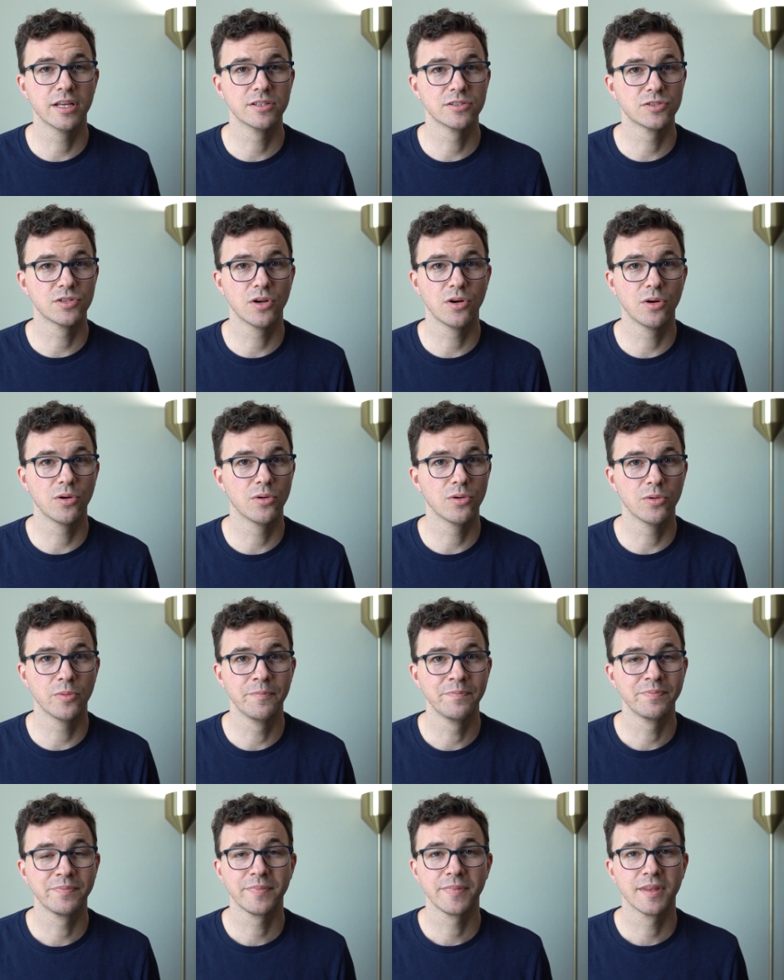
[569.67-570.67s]
And
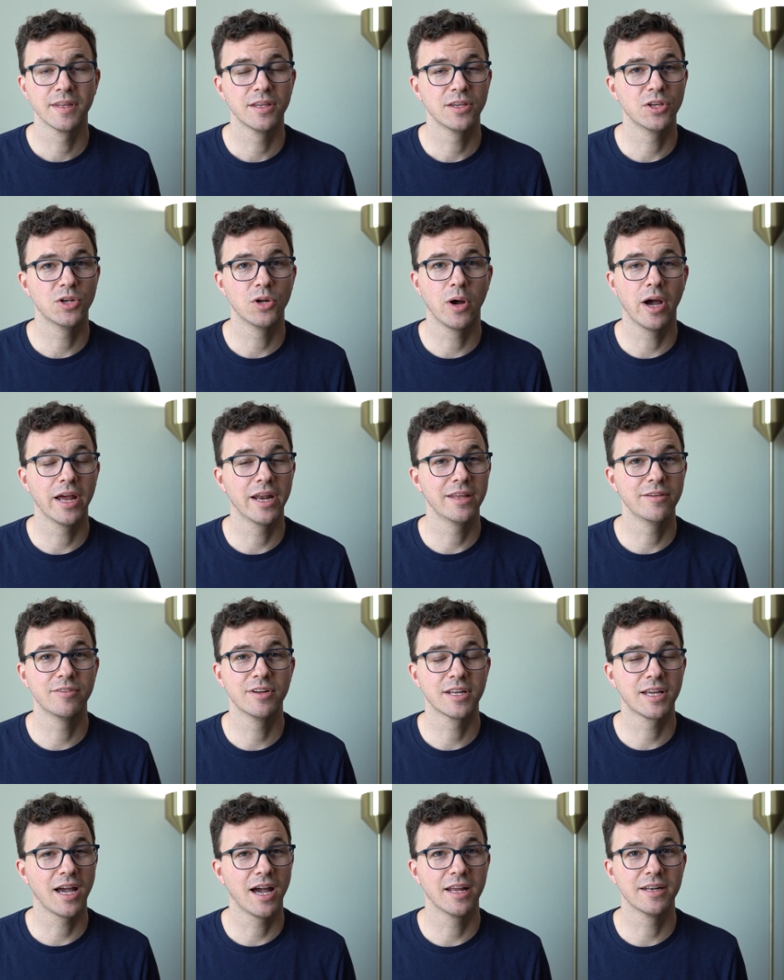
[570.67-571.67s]
so, you know, I'd
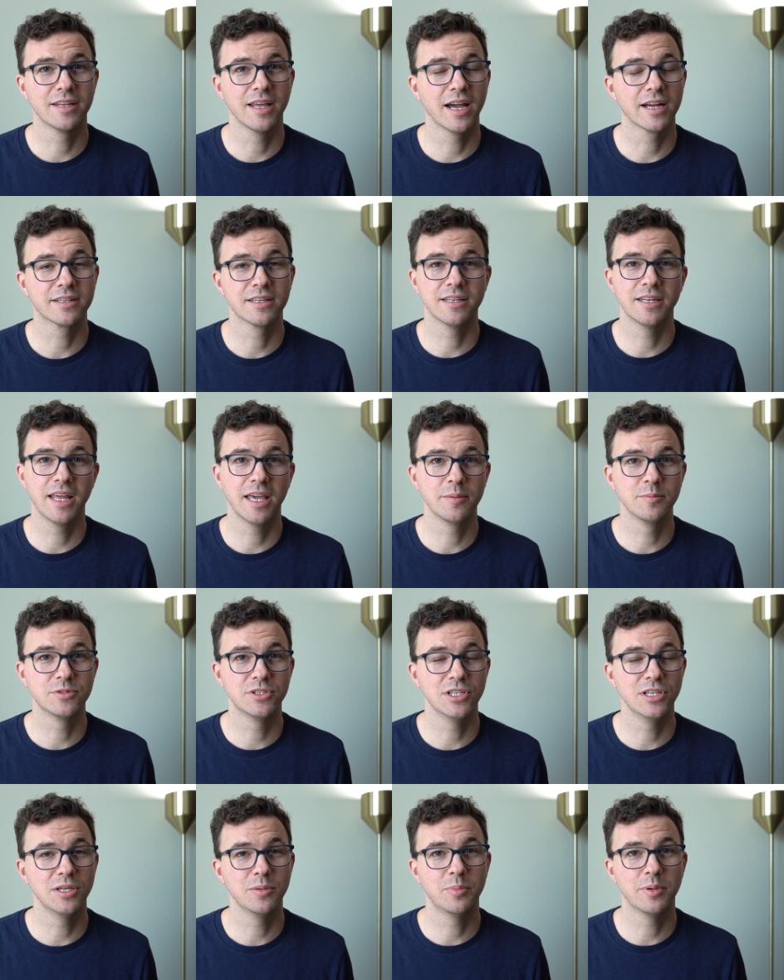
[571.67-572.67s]
even contacted
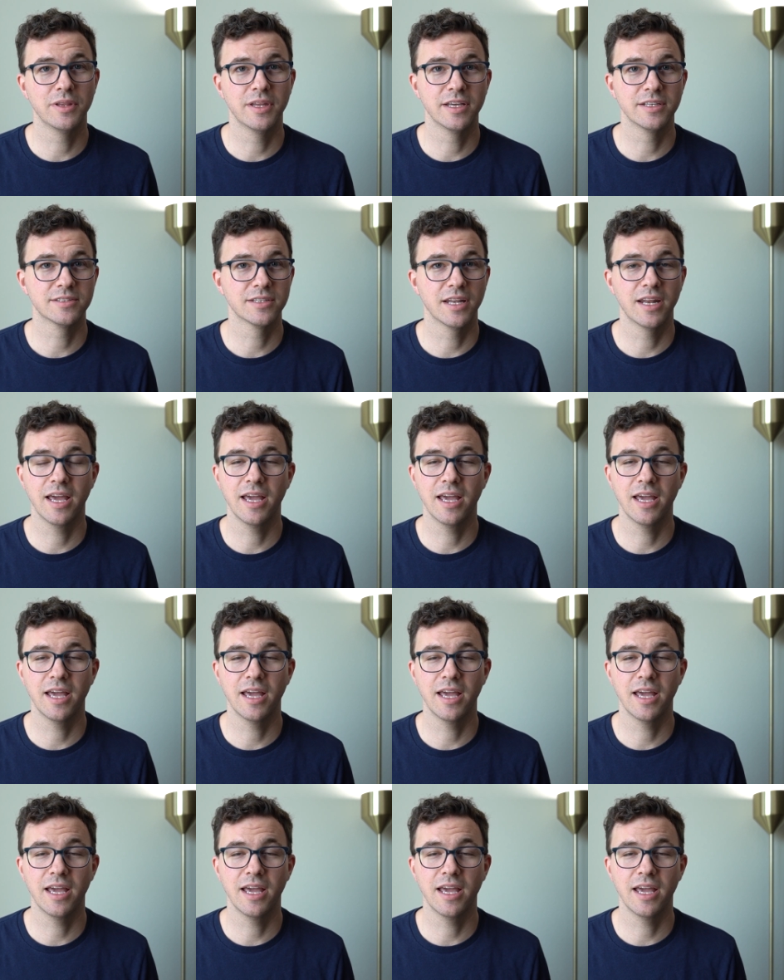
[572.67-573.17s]
Namecheap and they said,